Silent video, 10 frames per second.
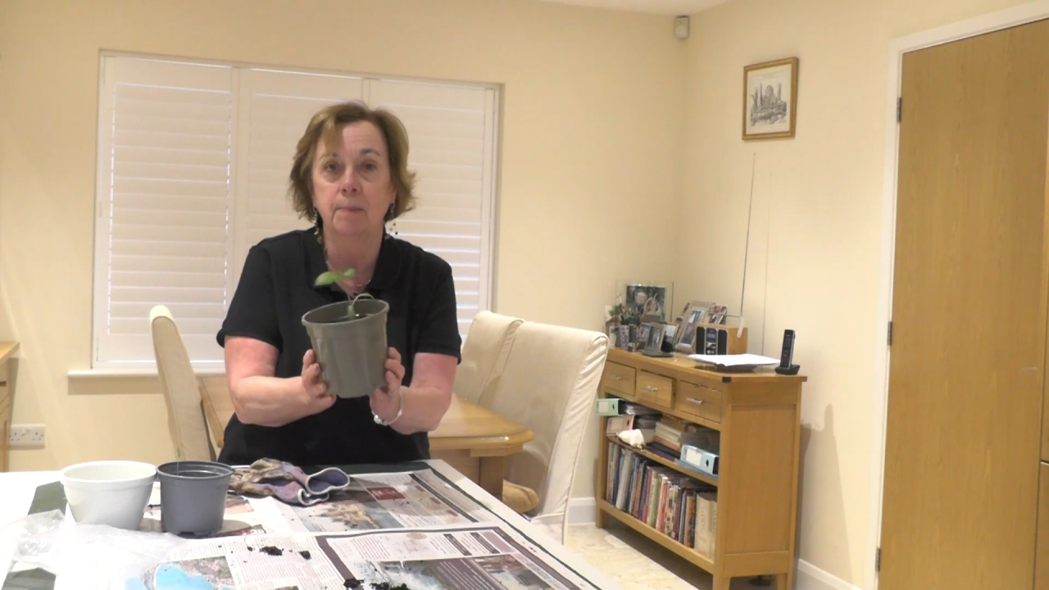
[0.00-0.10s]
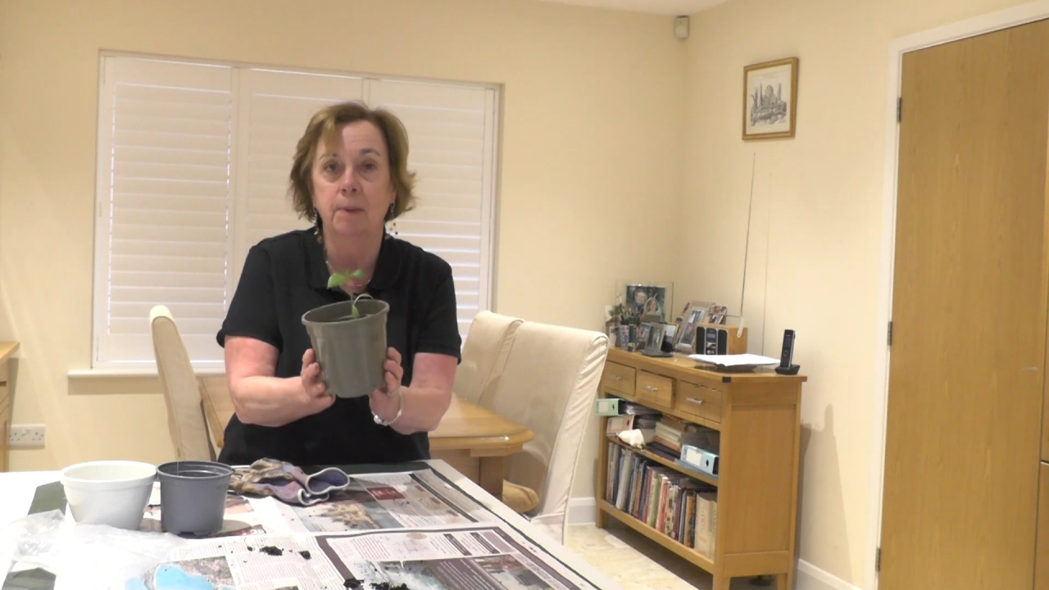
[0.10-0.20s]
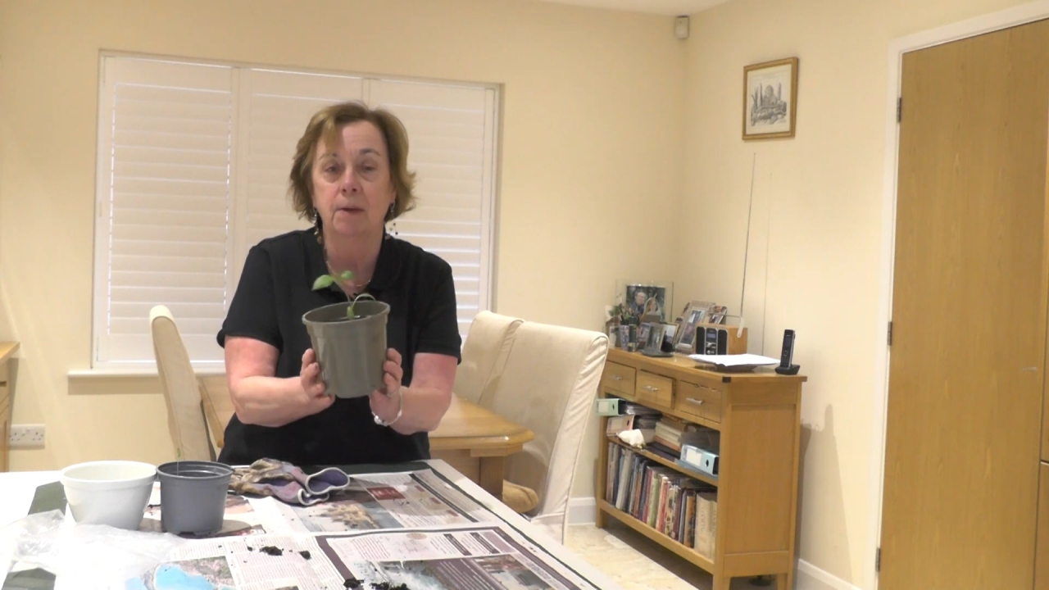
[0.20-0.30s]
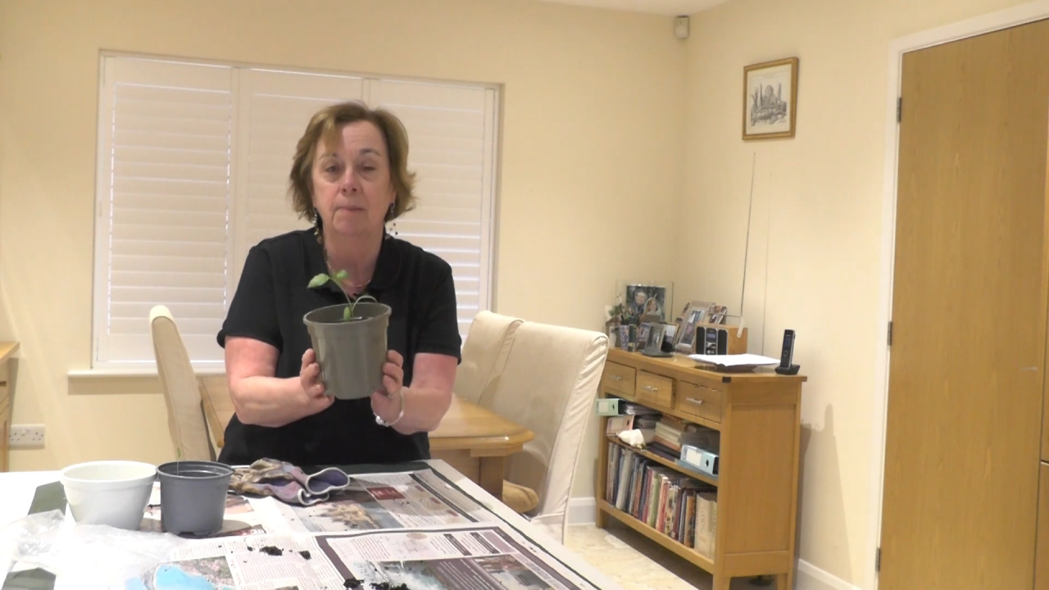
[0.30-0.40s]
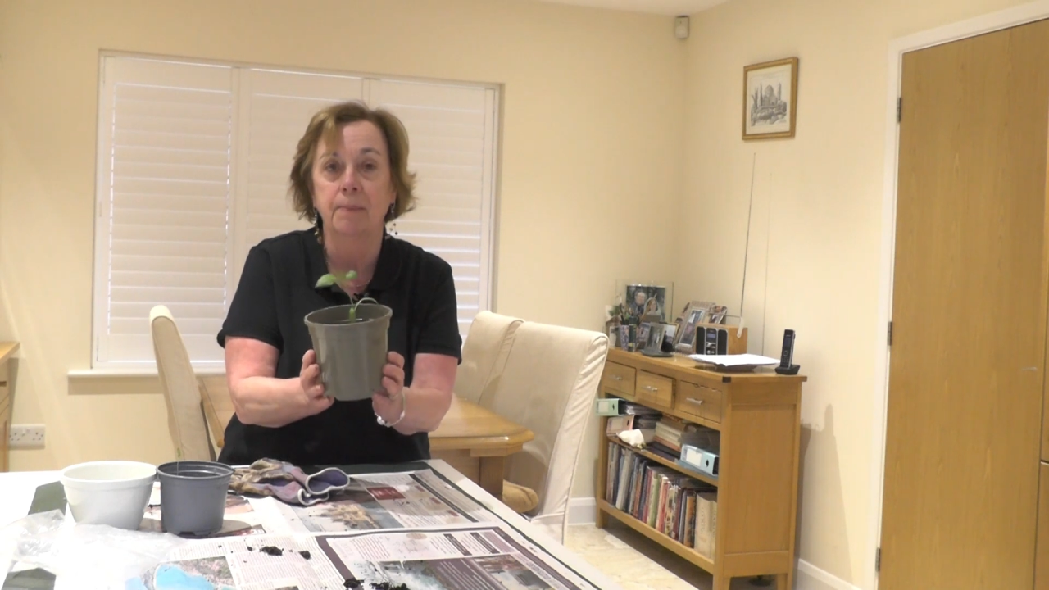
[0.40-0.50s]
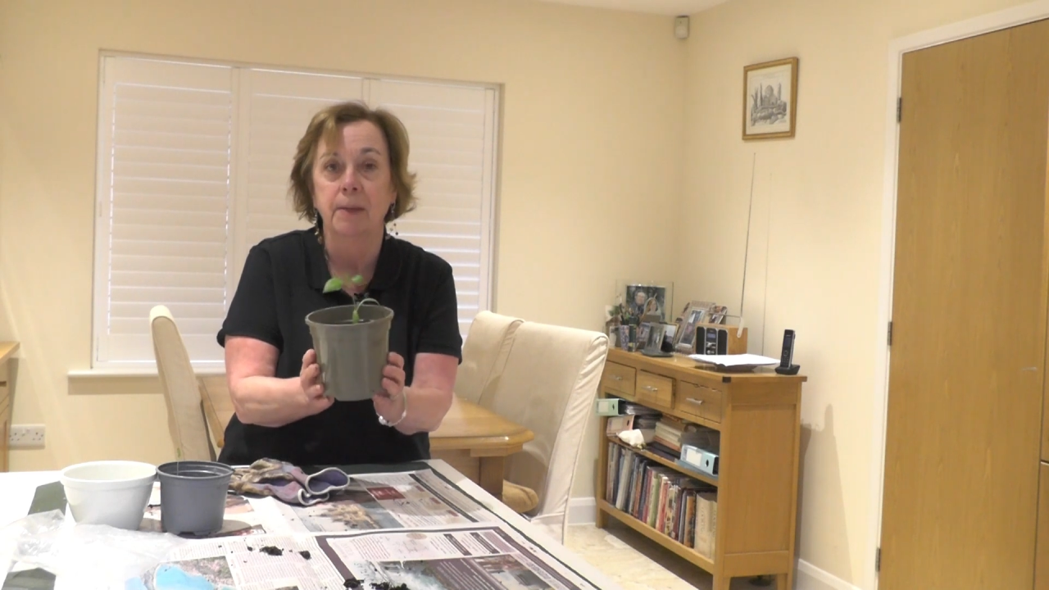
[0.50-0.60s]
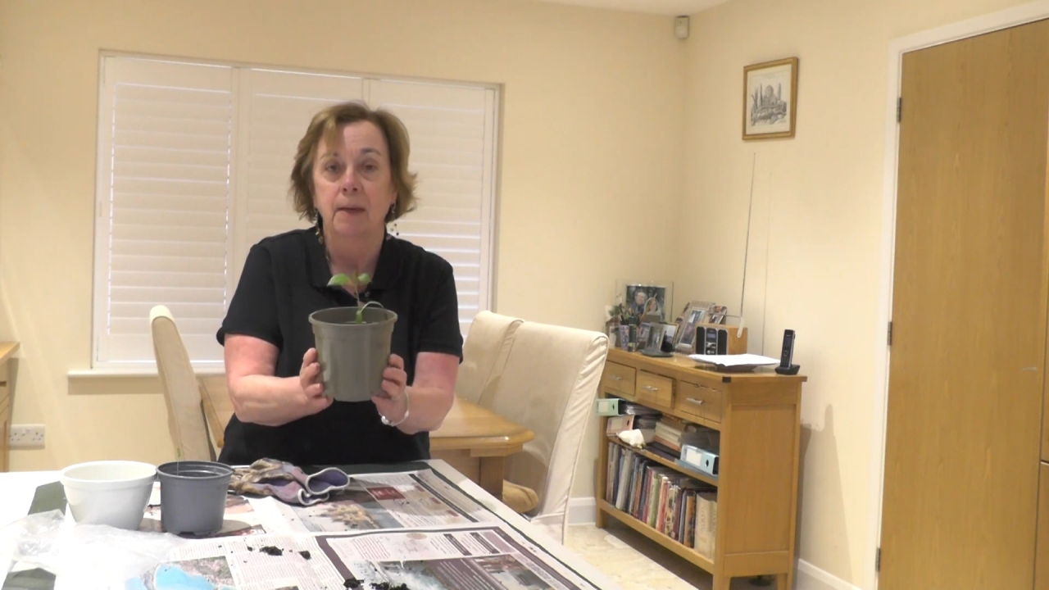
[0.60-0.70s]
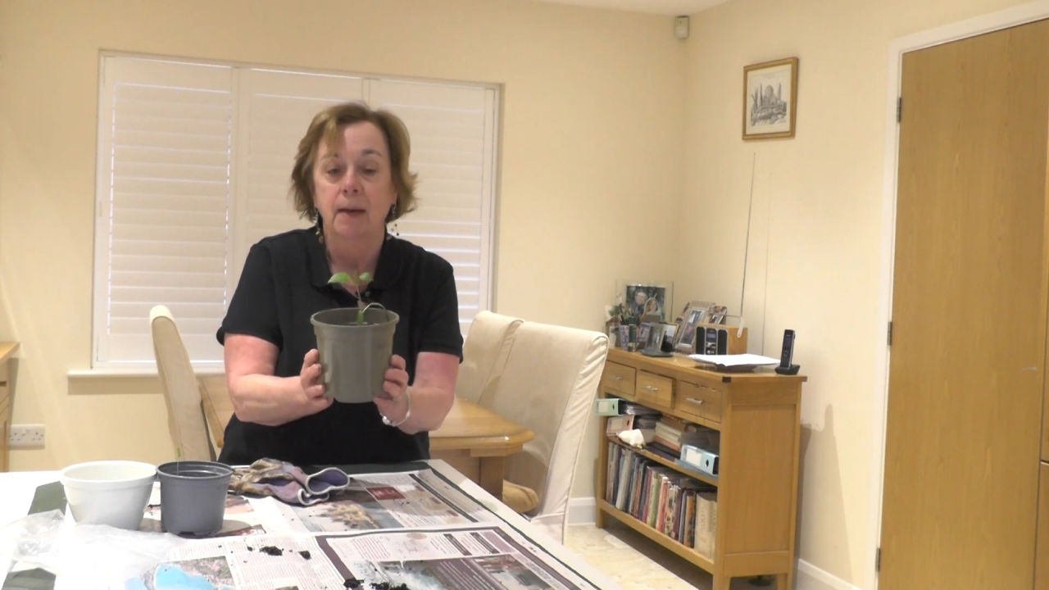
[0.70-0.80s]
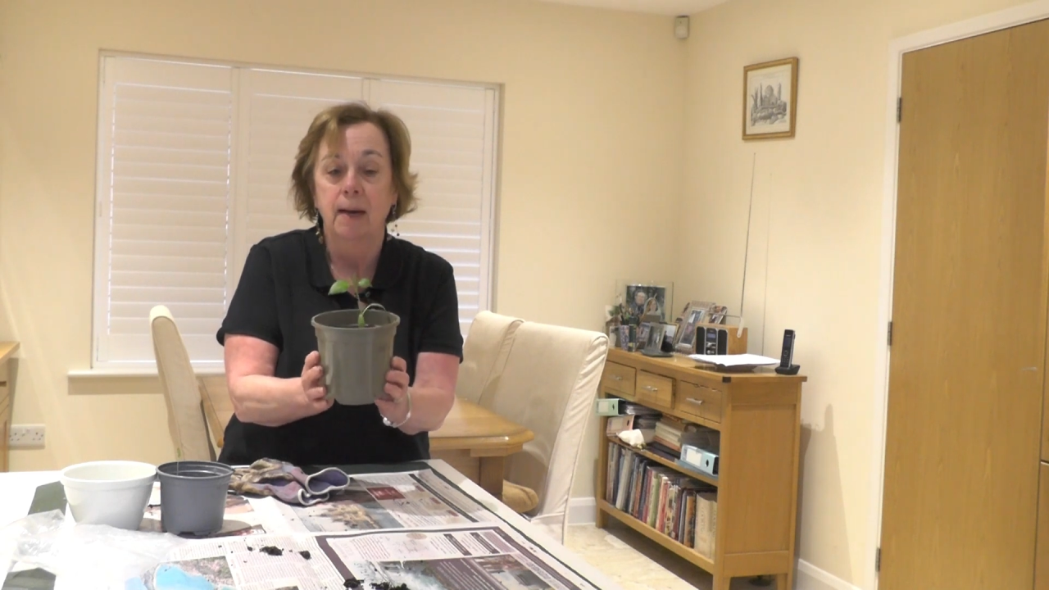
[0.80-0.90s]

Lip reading: plant